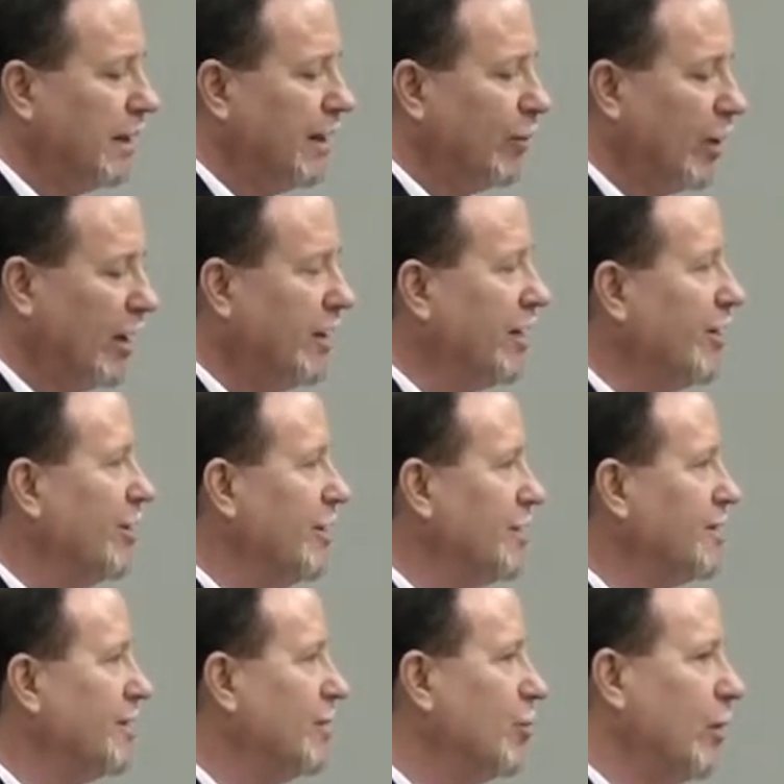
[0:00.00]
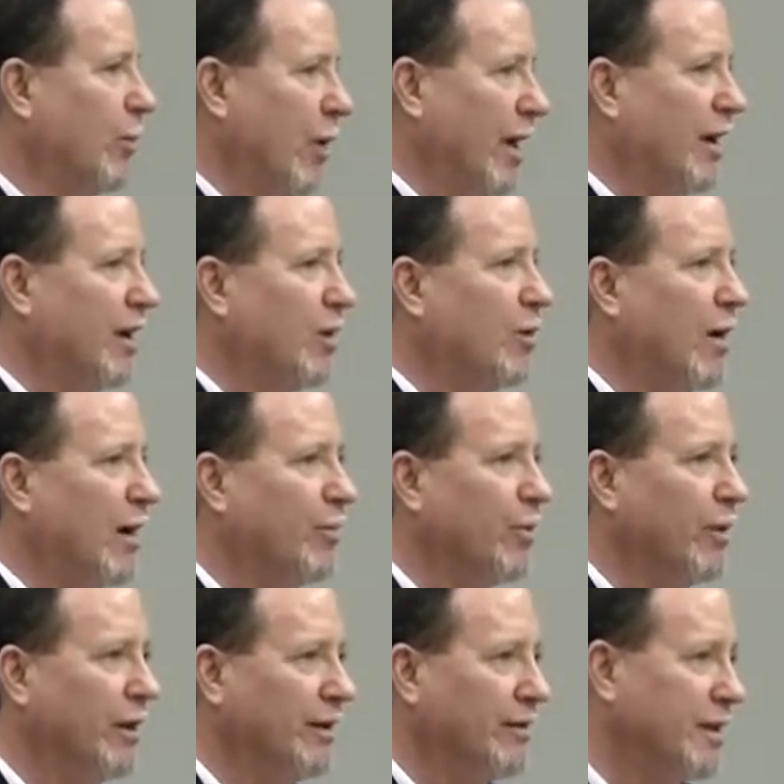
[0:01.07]
And one of the areas that we wanted to
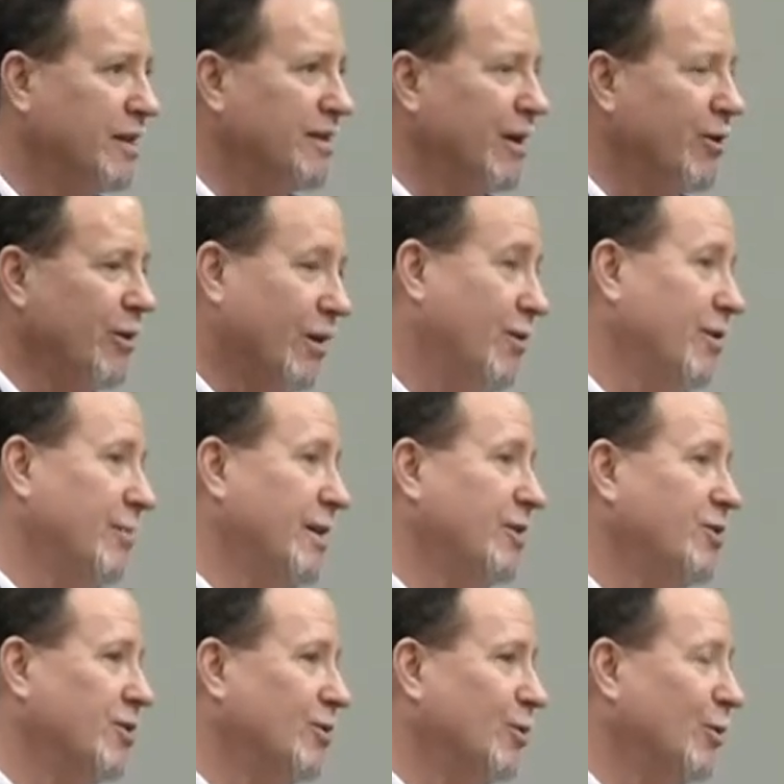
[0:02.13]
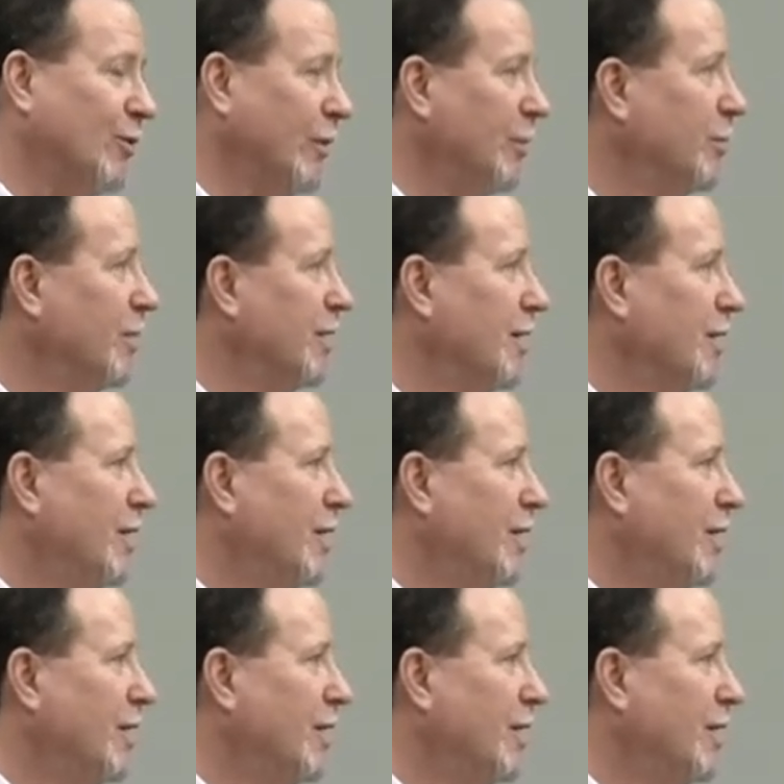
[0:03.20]
cooperate, he's already mentioned two of them.